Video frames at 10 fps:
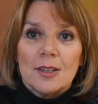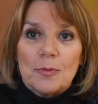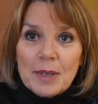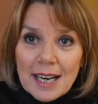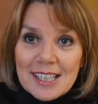
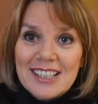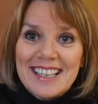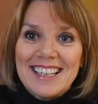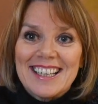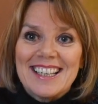who've been
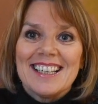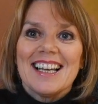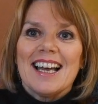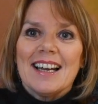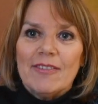
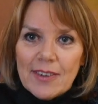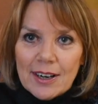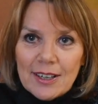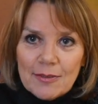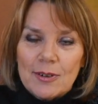educated and
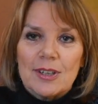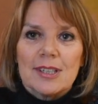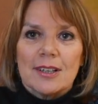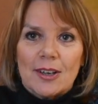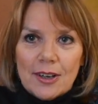found a
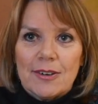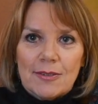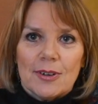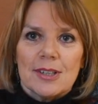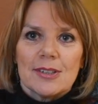voice and got a
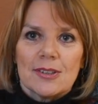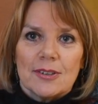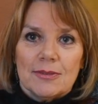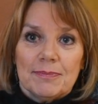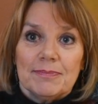voice,
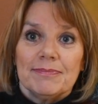or